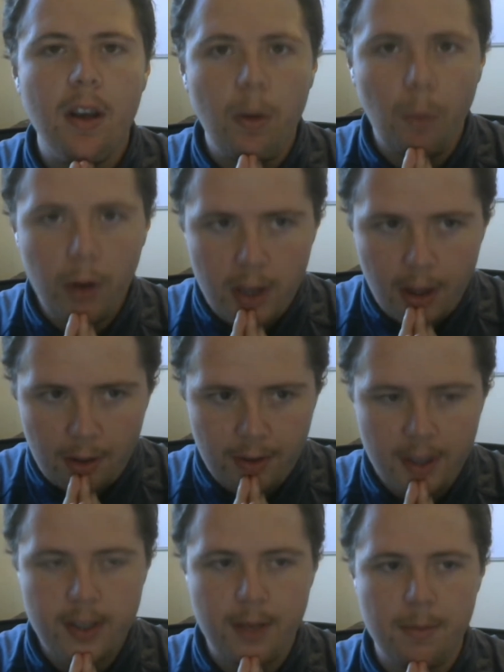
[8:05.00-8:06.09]
one of the other
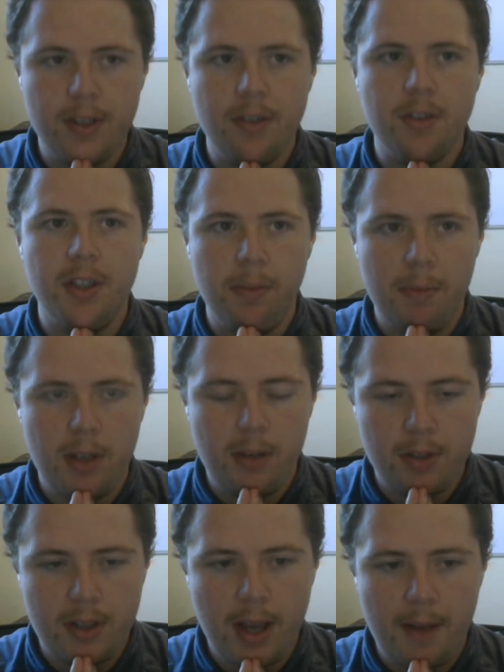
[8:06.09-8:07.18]
things that was interesting to me
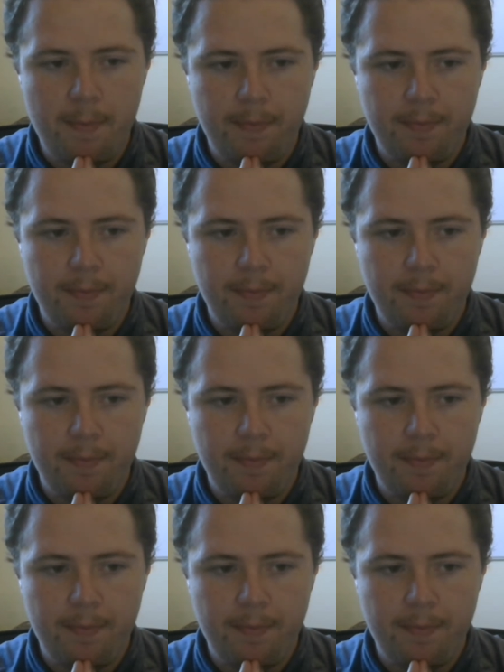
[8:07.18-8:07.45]
was that